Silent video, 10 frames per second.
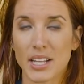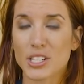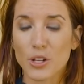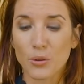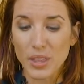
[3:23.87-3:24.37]
And
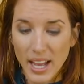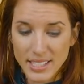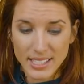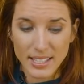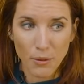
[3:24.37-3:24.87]
so
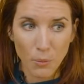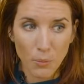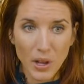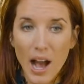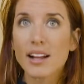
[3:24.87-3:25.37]
that's the
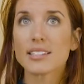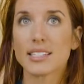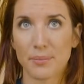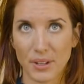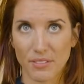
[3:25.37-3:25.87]

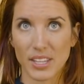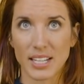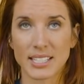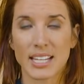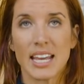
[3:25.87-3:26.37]
concept of
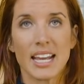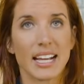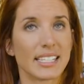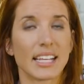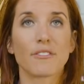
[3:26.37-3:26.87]
this,
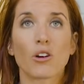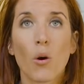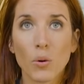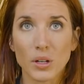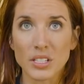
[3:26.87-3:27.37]
is that of
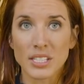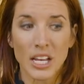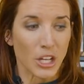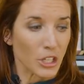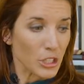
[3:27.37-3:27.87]
course
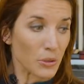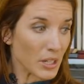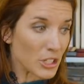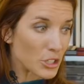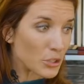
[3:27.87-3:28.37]
you
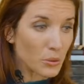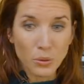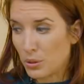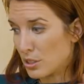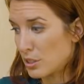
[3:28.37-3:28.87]
can
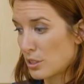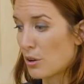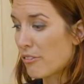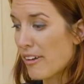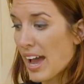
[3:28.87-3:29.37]
do
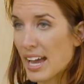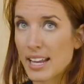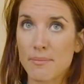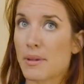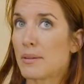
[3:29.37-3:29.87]
low fat
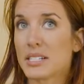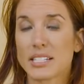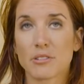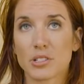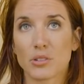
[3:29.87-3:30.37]
and maybe
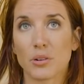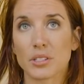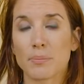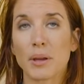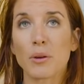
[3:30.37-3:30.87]
see
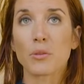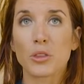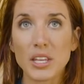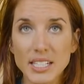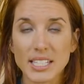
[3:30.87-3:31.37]
results, but
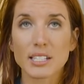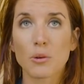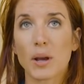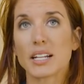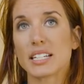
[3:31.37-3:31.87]
this is the
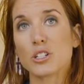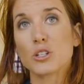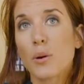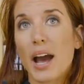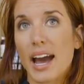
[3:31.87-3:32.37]
way to
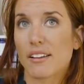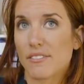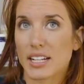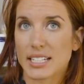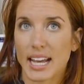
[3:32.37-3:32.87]
do a high
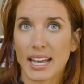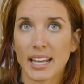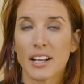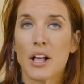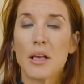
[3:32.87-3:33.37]
fat
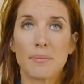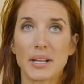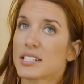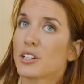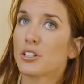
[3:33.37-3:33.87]
diet
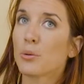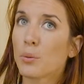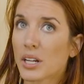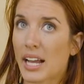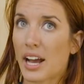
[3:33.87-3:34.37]
based on your
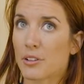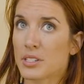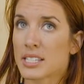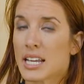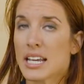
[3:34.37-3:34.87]

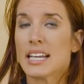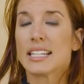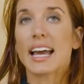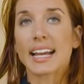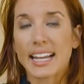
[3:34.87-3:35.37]
workouts
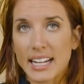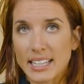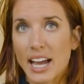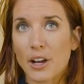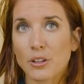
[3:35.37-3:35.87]
that can
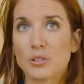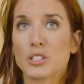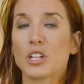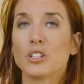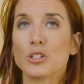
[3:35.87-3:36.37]
allow you
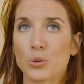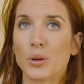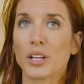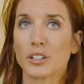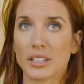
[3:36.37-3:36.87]
to
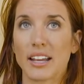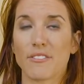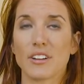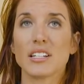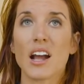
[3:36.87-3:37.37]
enjoy your
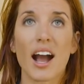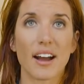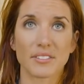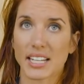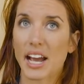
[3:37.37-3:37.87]
life and not
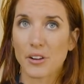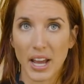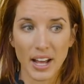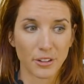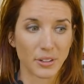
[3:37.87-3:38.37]
have to count
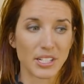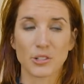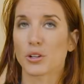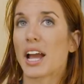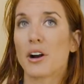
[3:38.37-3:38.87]
calories
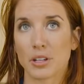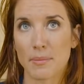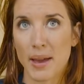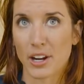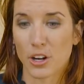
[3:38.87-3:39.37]
or count your
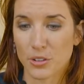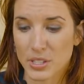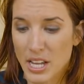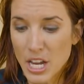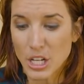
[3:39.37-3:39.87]

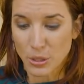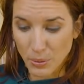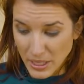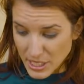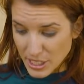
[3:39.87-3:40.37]
macros. So we're
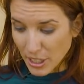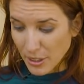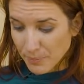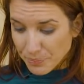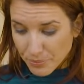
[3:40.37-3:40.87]
gonna
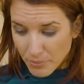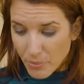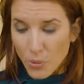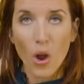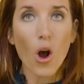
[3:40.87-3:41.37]
start
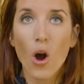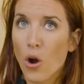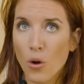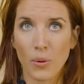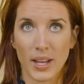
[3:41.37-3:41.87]

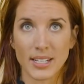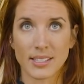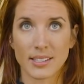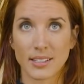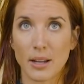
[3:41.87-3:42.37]

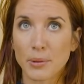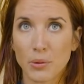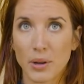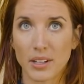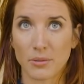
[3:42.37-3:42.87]
always, number
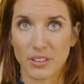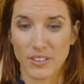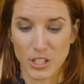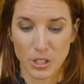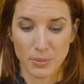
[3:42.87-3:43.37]
1, with
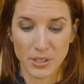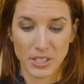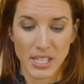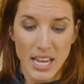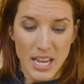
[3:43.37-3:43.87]
vegetables.